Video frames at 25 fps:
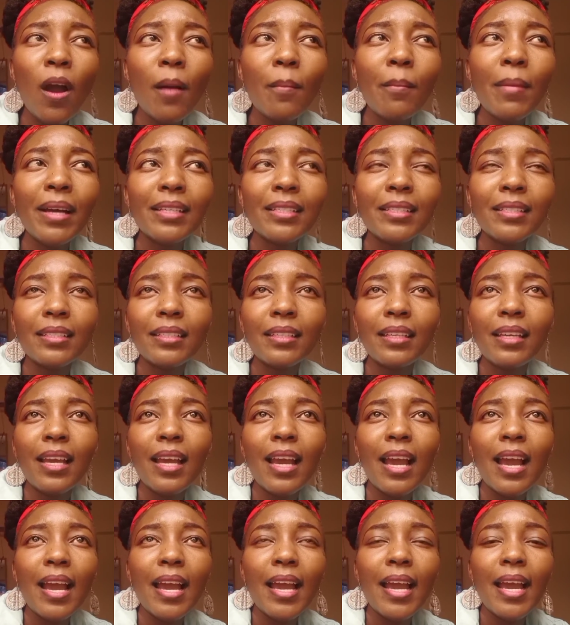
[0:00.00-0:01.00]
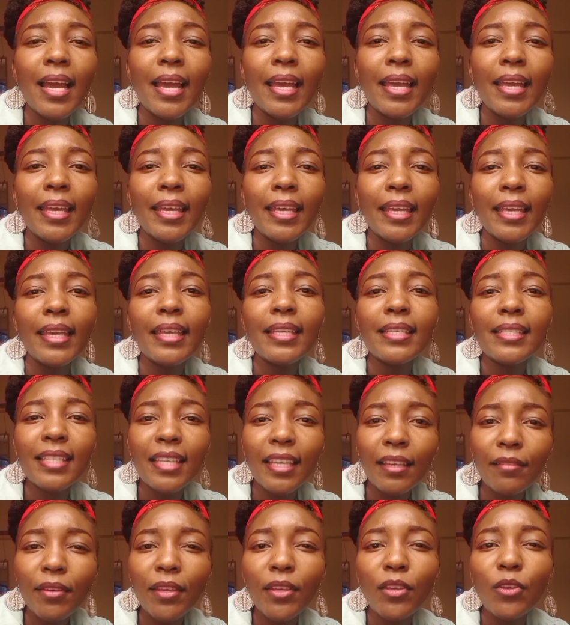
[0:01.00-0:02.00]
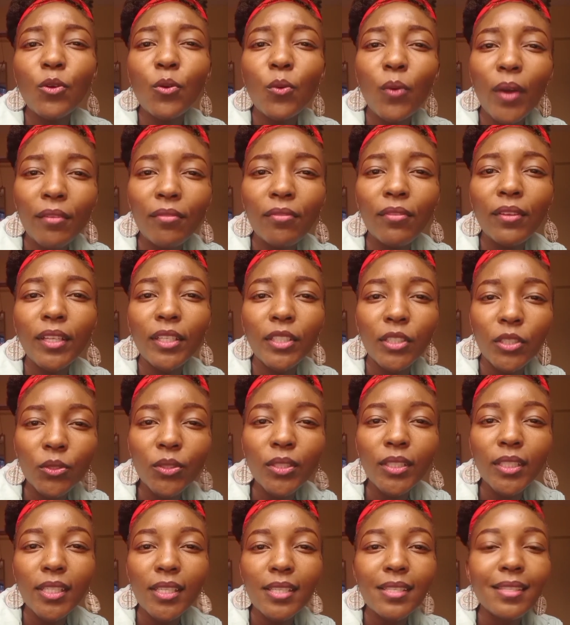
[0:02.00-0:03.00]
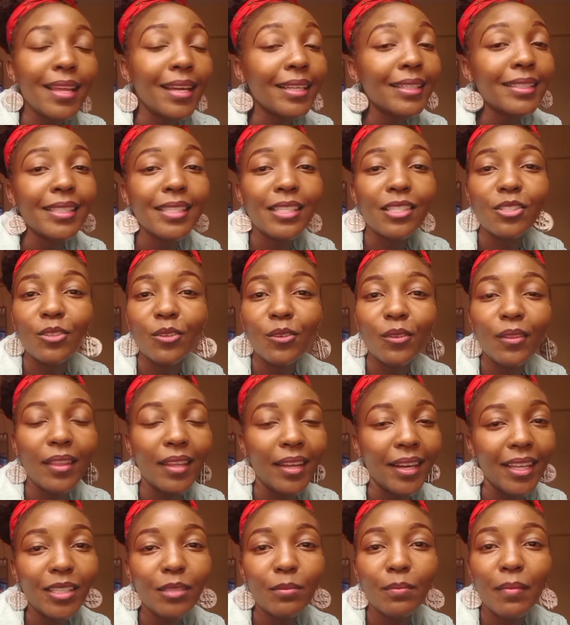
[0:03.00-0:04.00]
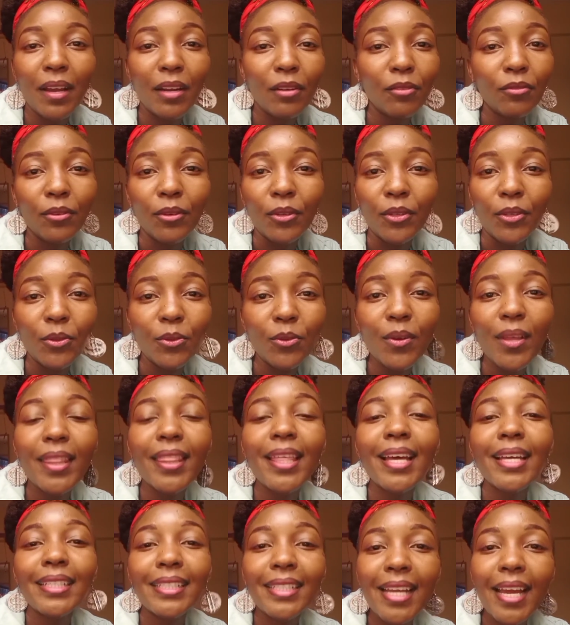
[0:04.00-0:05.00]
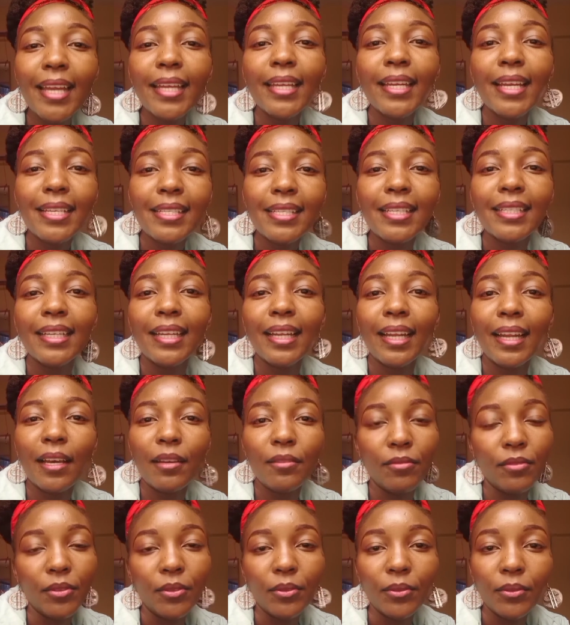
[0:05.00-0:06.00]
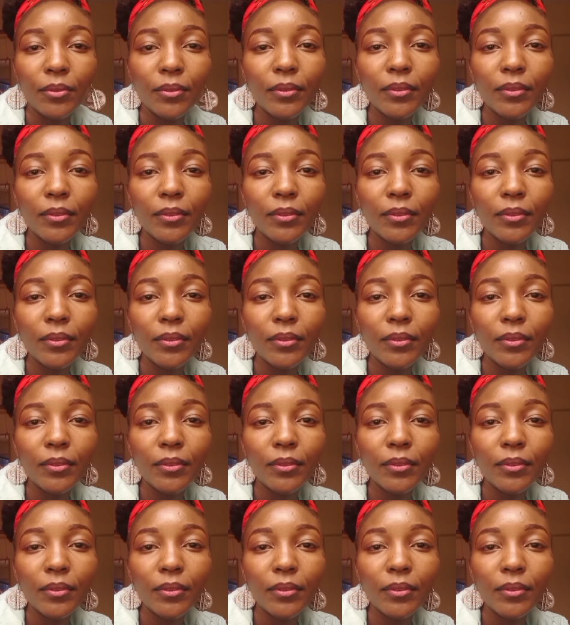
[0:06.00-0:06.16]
but he's giving you wifely duties, that is not the right man for you. That guy doesn't love you.